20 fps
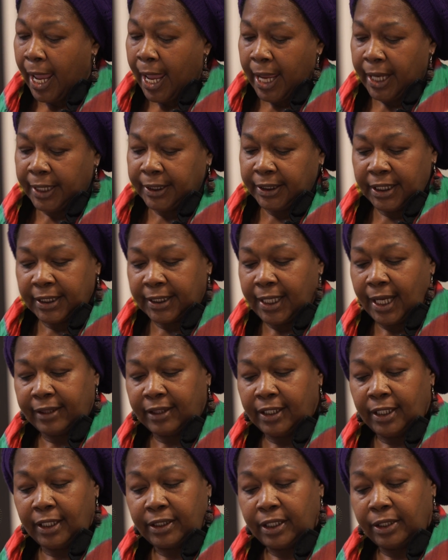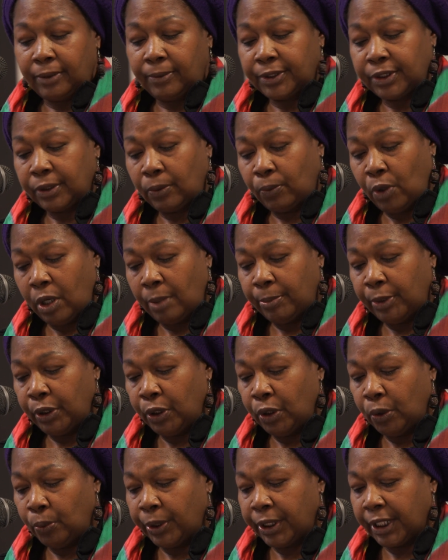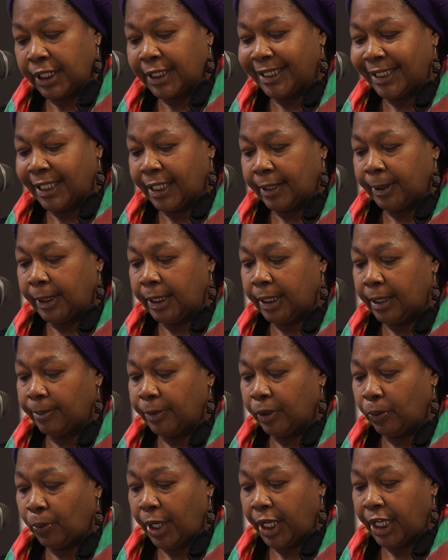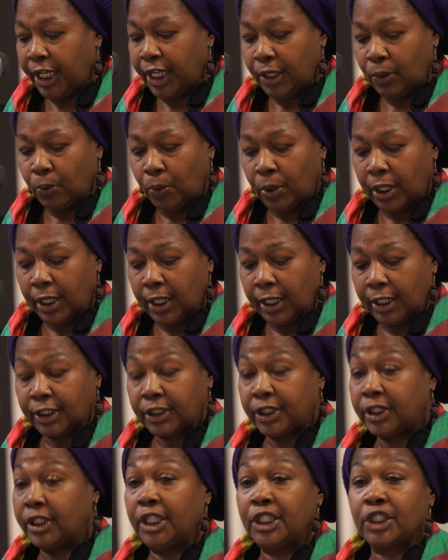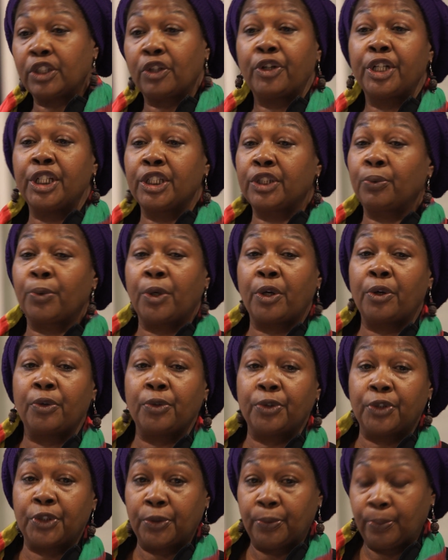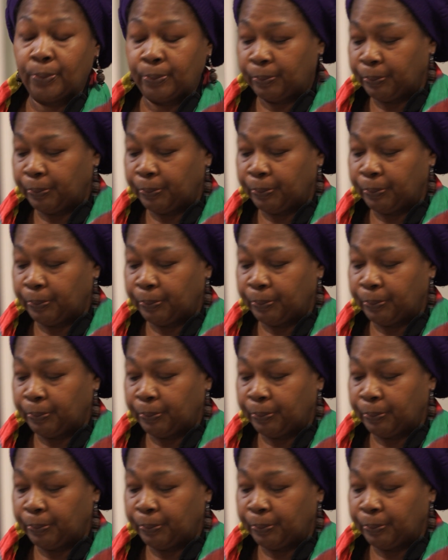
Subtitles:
and did not think there was a woman who would accept him the way he was. These are his words.